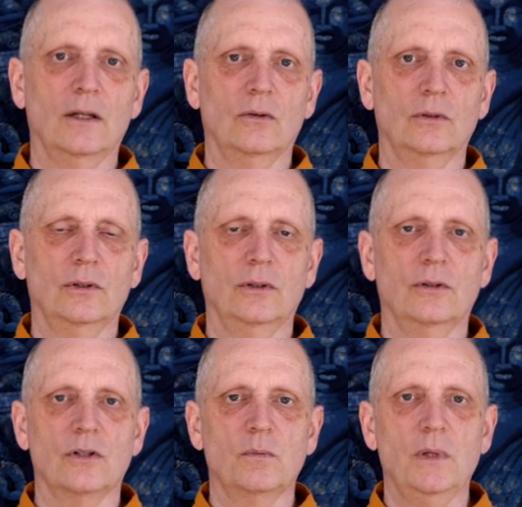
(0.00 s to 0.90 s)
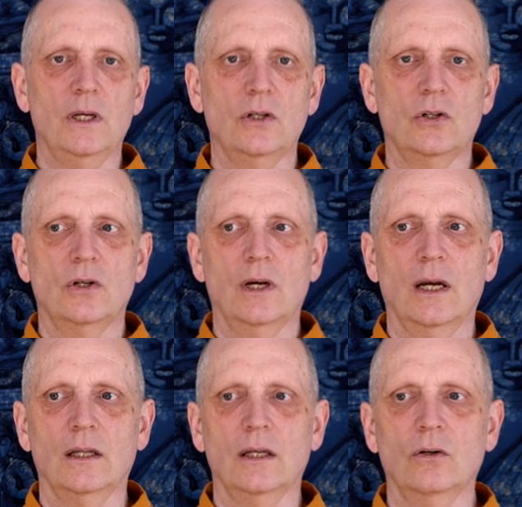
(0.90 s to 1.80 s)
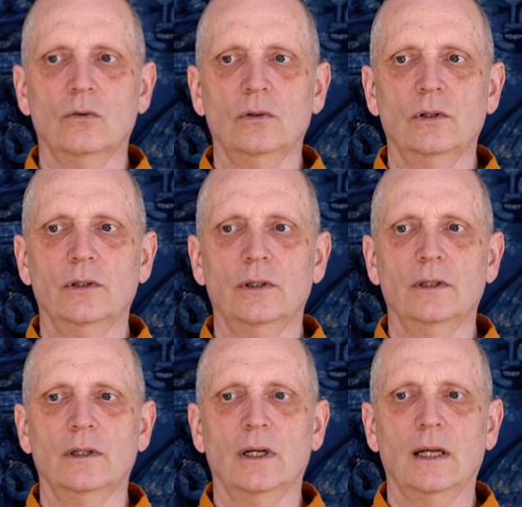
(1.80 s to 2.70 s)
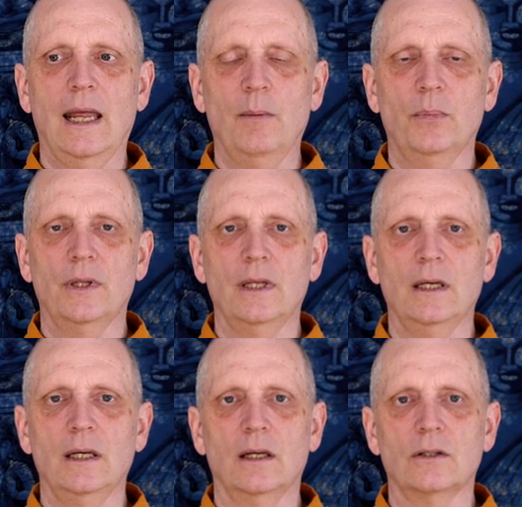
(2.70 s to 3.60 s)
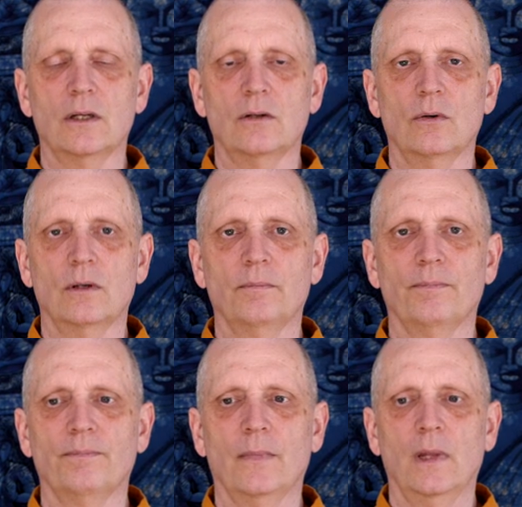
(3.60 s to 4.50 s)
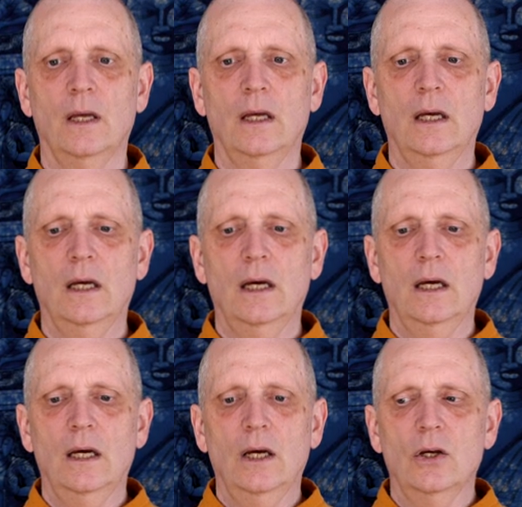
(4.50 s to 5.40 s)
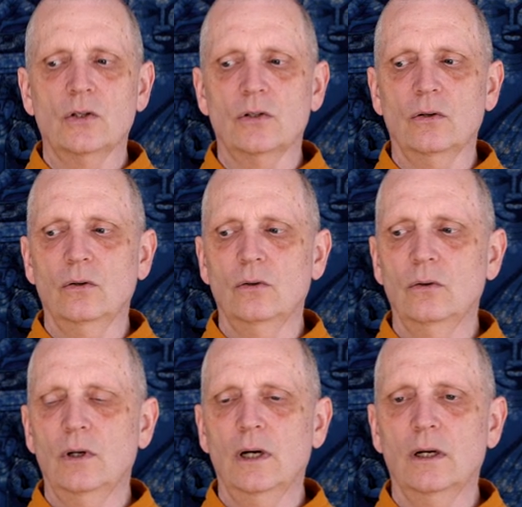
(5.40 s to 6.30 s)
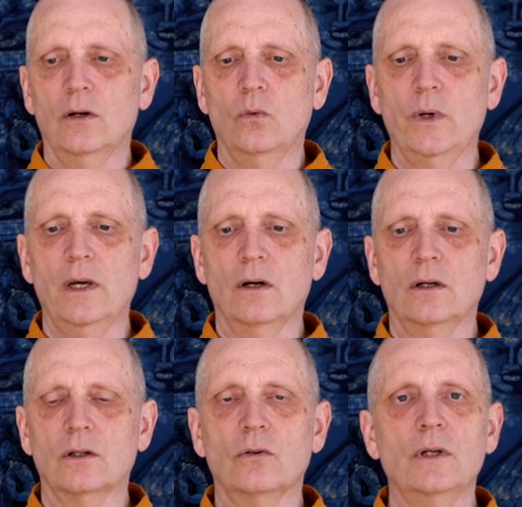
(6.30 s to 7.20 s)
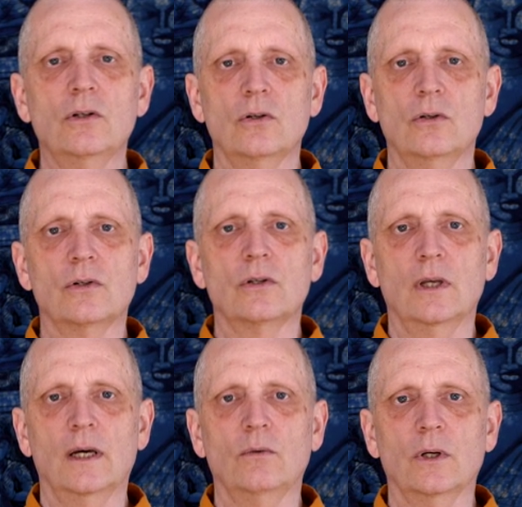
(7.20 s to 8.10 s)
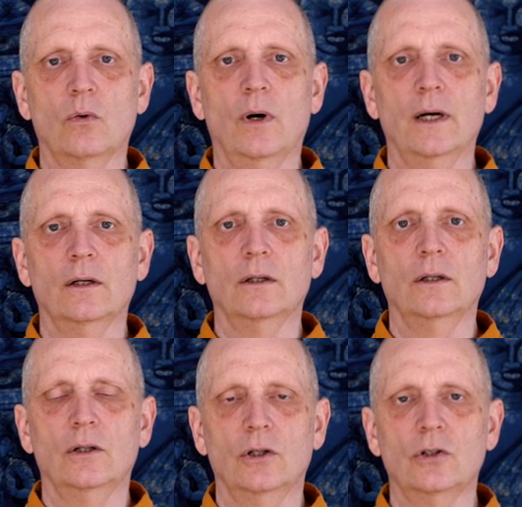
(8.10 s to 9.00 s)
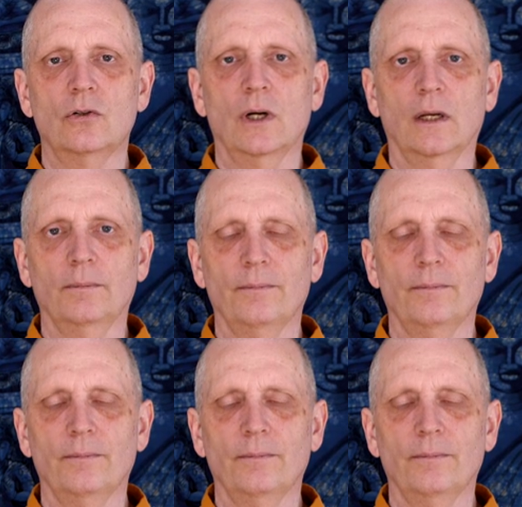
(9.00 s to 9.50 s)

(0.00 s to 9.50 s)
They don't learn speech. They don't learn empathy, etc. So we are creatures that require nurturing.